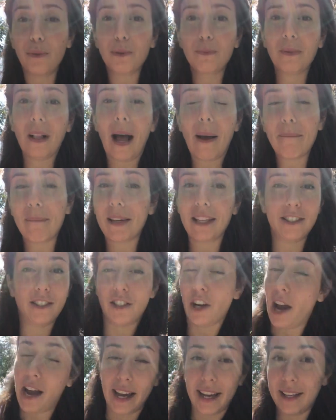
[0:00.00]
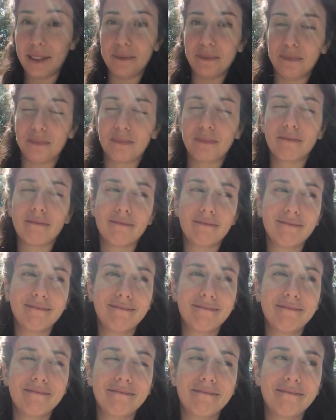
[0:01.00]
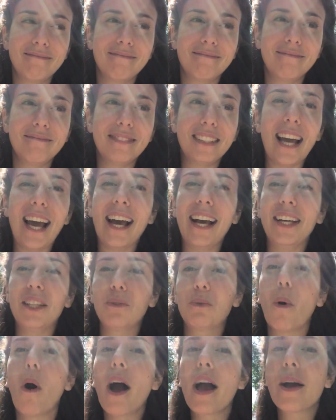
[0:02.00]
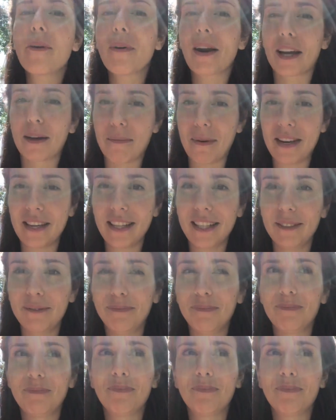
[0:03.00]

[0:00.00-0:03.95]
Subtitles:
food plant-based diet and why I recommend it.